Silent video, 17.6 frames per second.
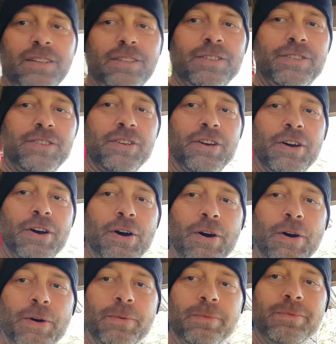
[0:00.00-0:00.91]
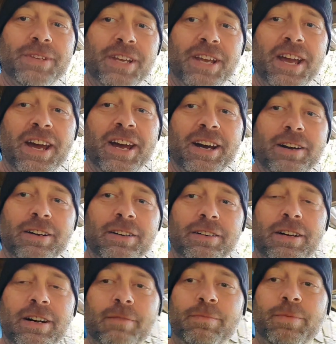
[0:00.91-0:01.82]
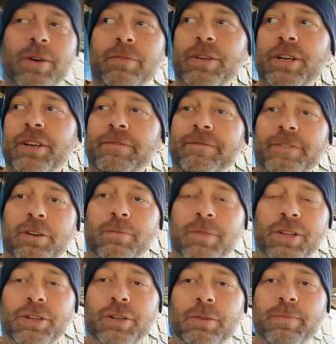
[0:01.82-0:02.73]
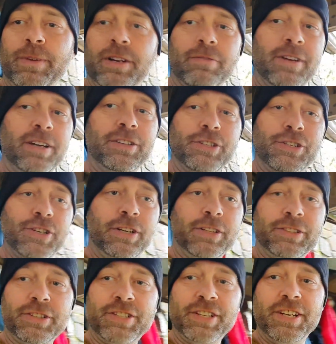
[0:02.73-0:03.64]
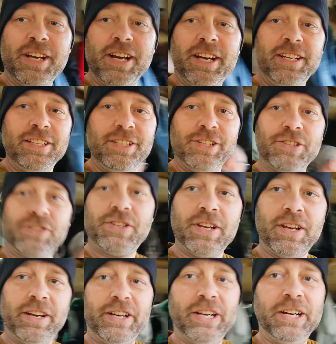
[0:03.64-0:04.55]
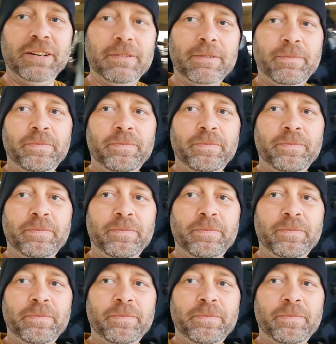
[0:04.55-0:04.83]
So, yeah, I'm probably going to film a little bit around the shelter tonight and just, uh,